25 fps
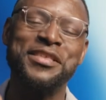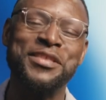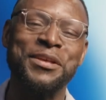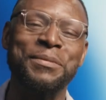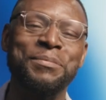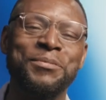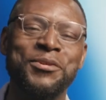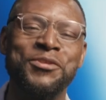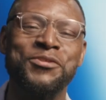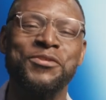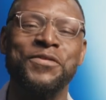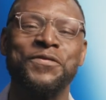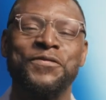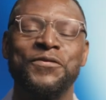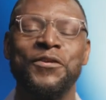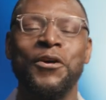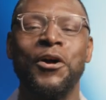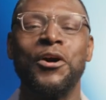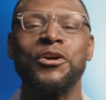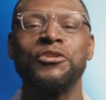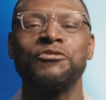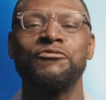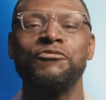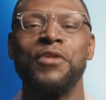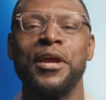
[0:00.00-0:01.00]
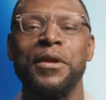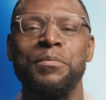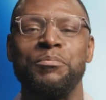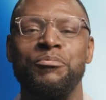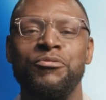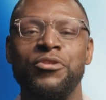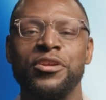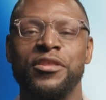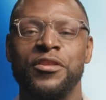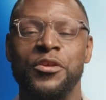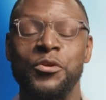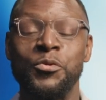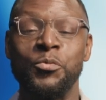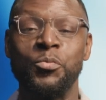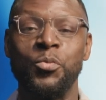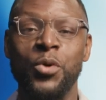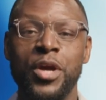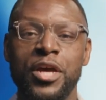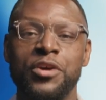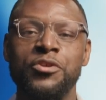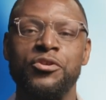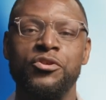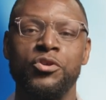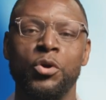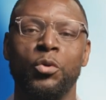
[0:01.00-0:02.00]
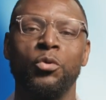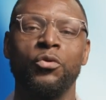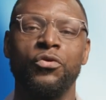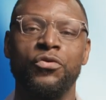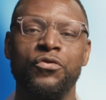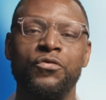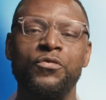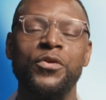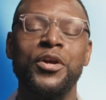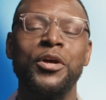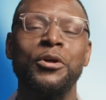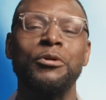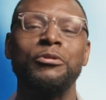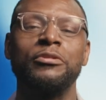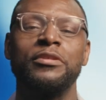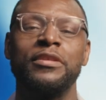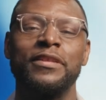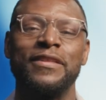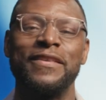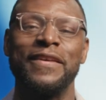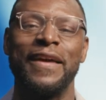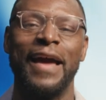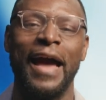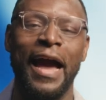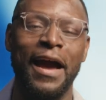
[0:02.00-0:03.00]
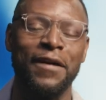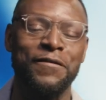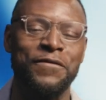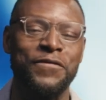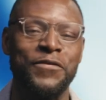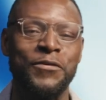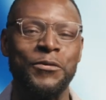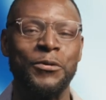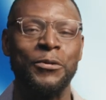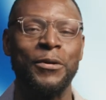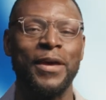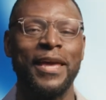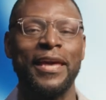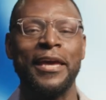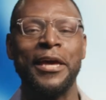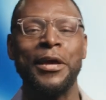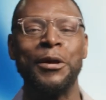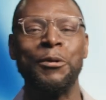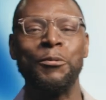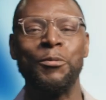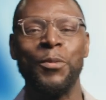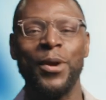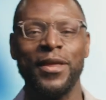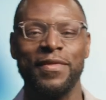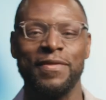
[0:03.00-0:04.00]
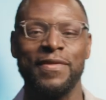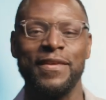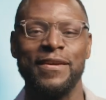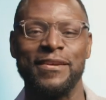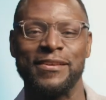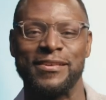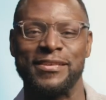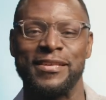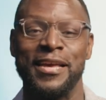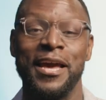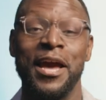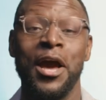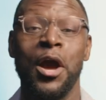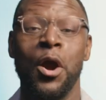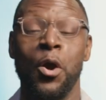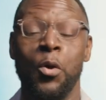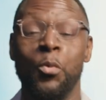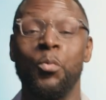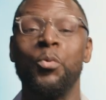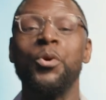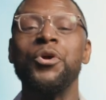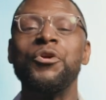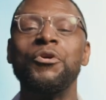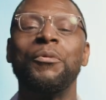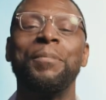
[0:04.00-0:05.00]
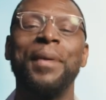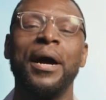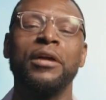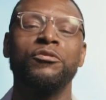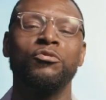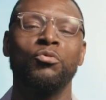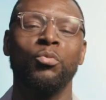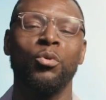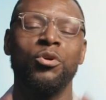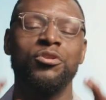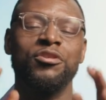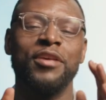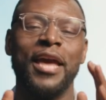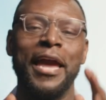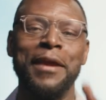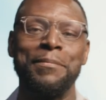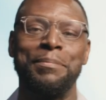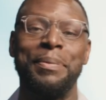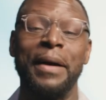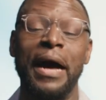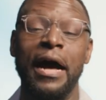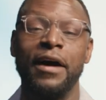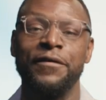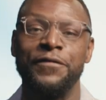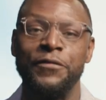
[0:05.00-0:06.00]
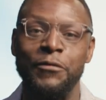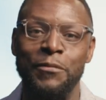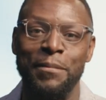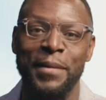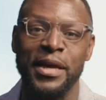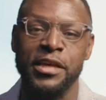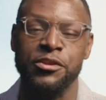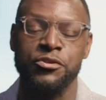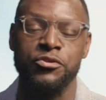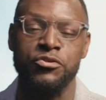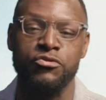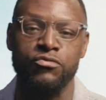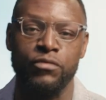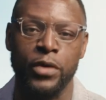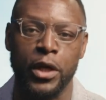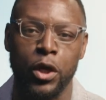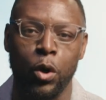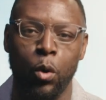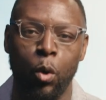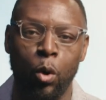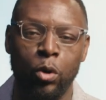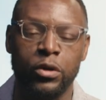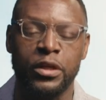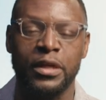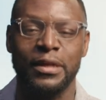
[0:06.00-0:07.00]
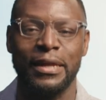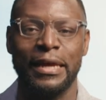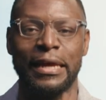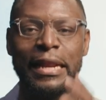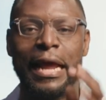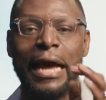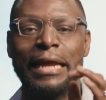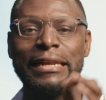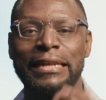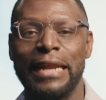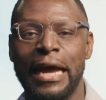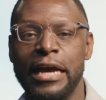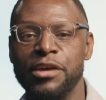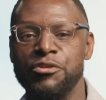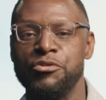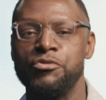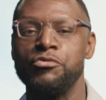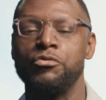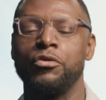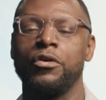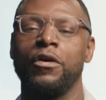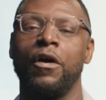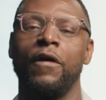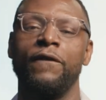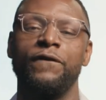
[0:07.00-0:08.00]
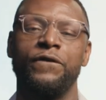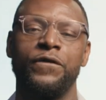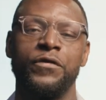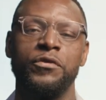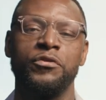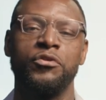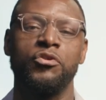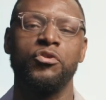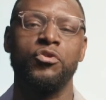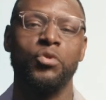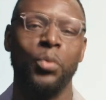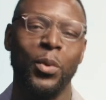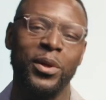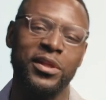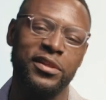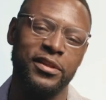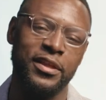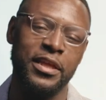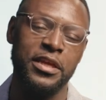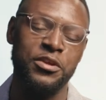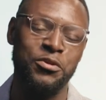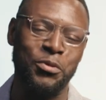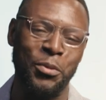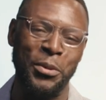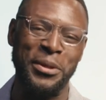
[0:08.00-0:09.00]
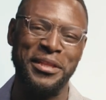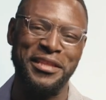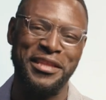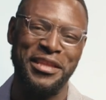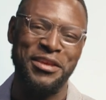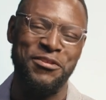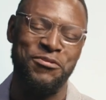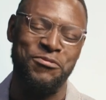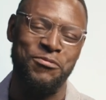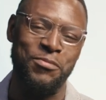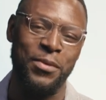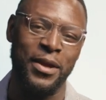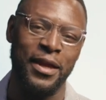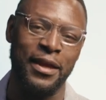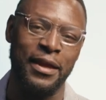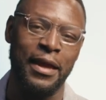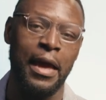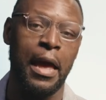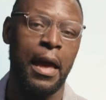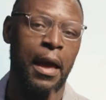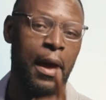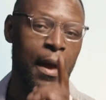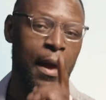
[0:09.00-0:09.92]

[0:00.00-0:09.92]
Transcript: Assemblies of God Great Britain, we're so thrilled to have you here with us. We're about to watch a powerful message recorded at our National Conference 2023.